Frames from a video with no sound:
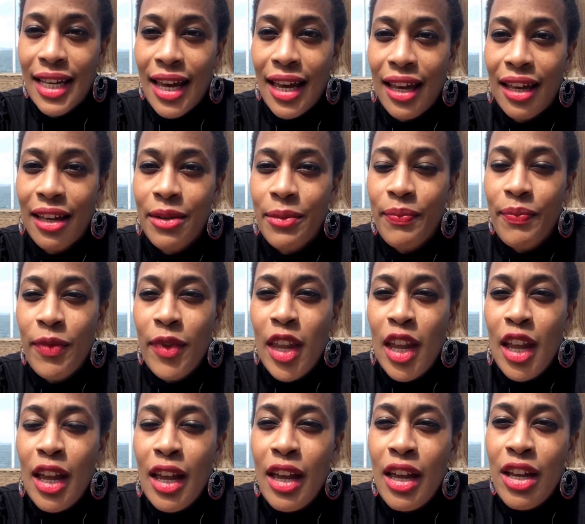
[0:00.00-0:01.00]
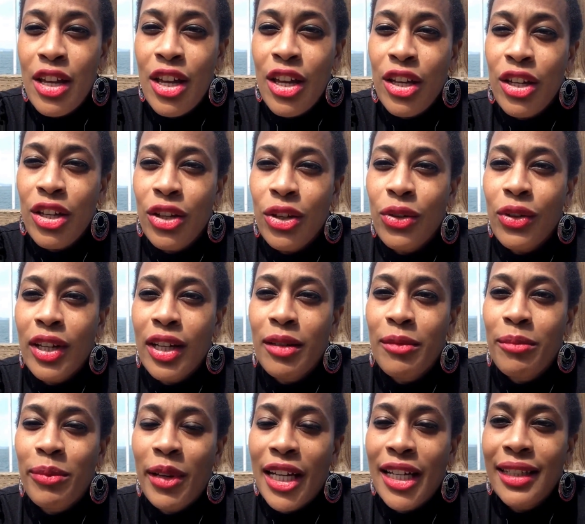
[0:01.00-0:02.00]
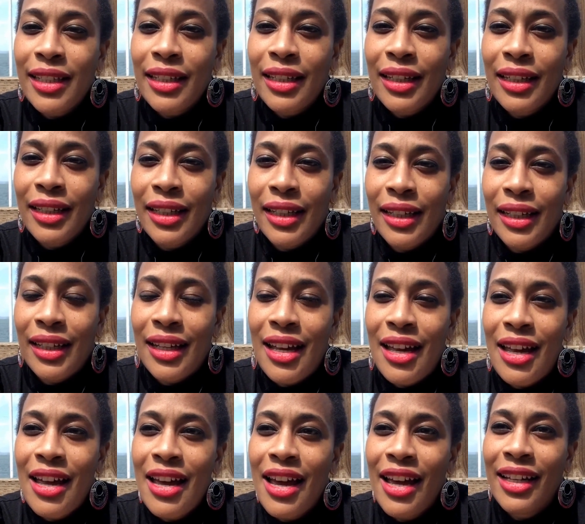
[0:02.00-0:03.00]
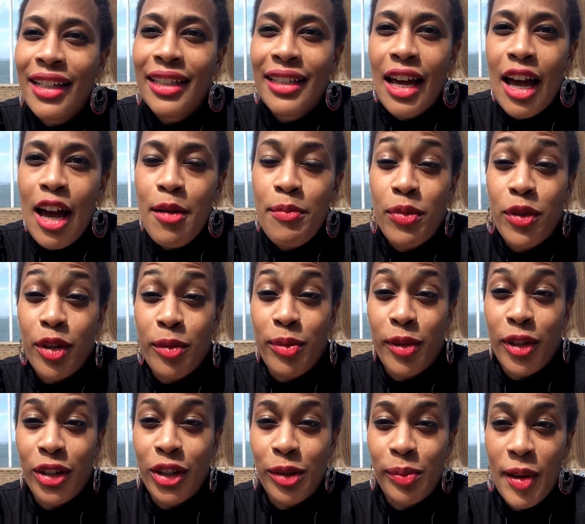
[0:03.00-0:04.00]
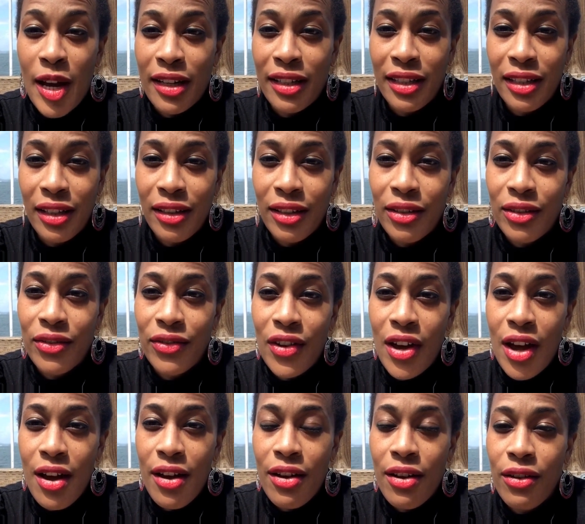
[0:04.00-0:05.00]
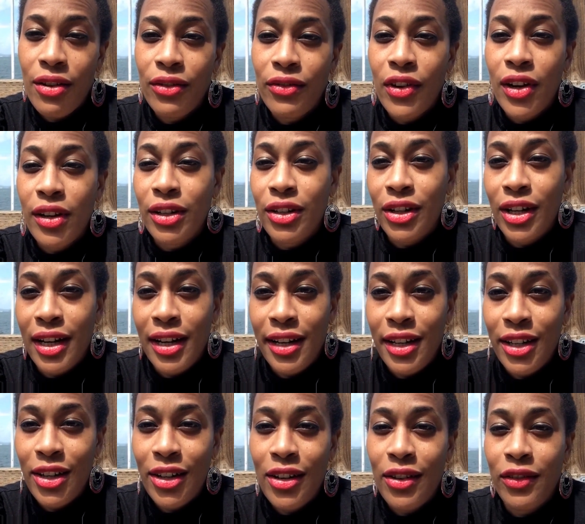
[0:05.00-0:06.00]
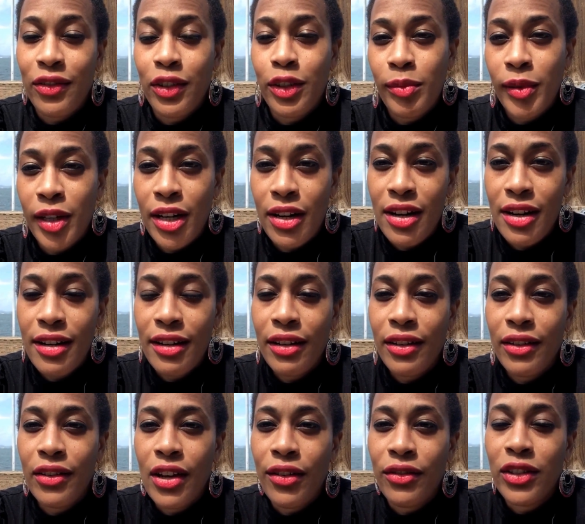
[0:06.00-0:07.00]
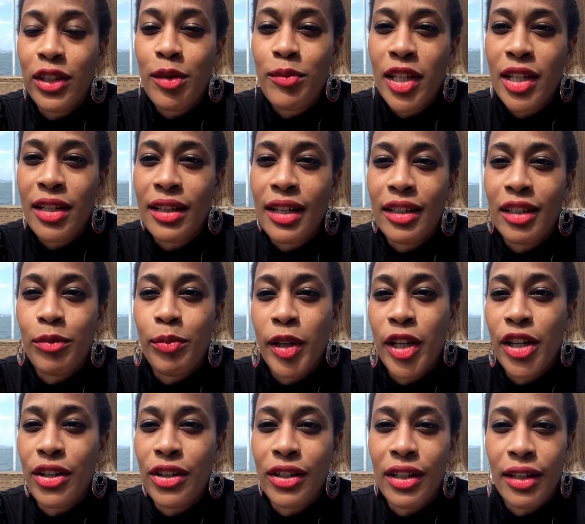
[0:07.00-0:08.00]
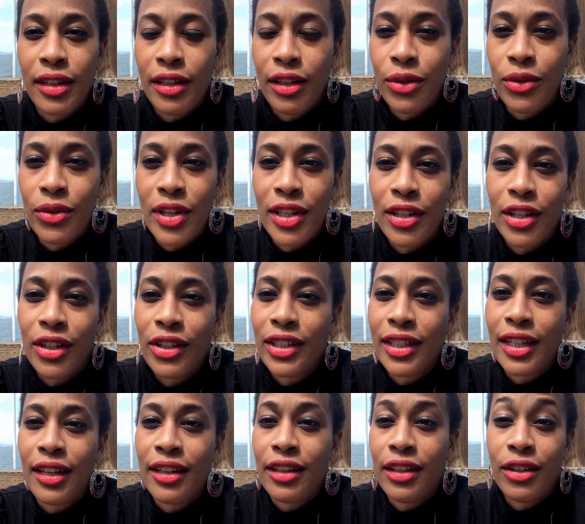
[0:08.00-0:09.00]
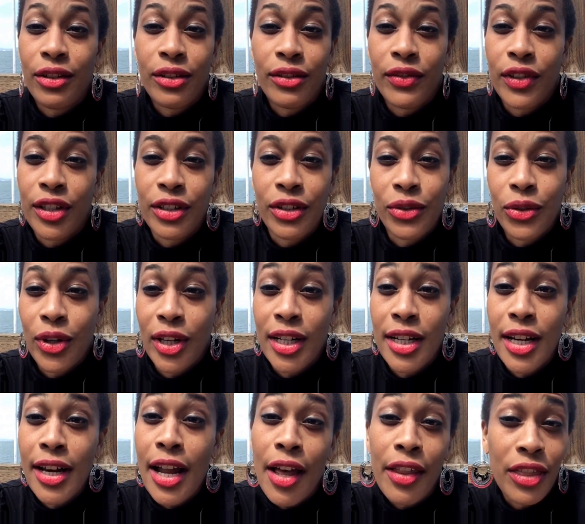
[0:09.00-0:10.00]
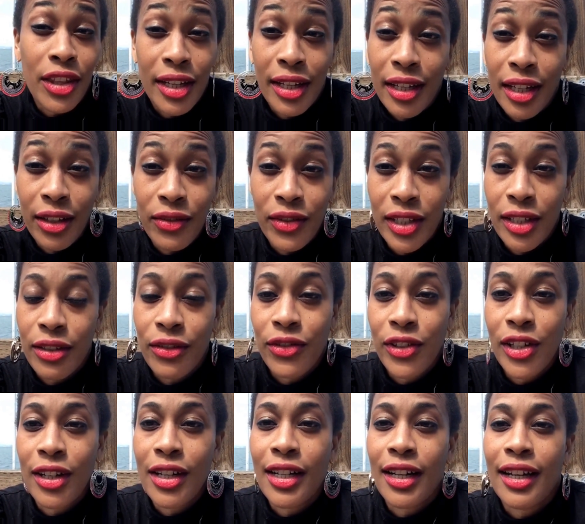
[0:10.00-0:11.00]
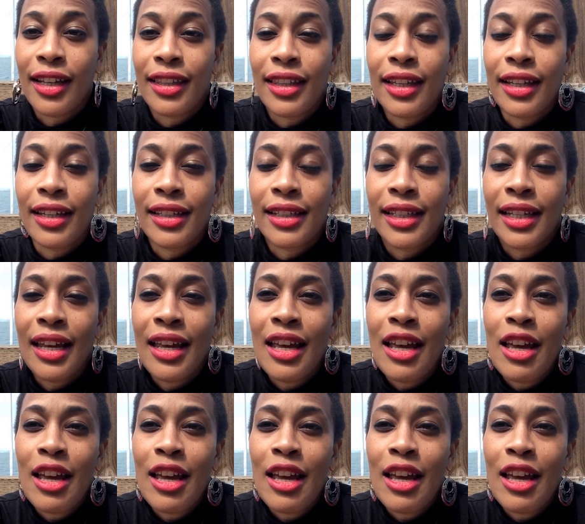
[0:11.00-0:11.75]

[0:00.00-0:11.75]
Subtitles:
that you can basically adopt the perspective of a creator, of spirit, of something that's bigger than you, whether you say the universe or nothing, even if you're an atheist.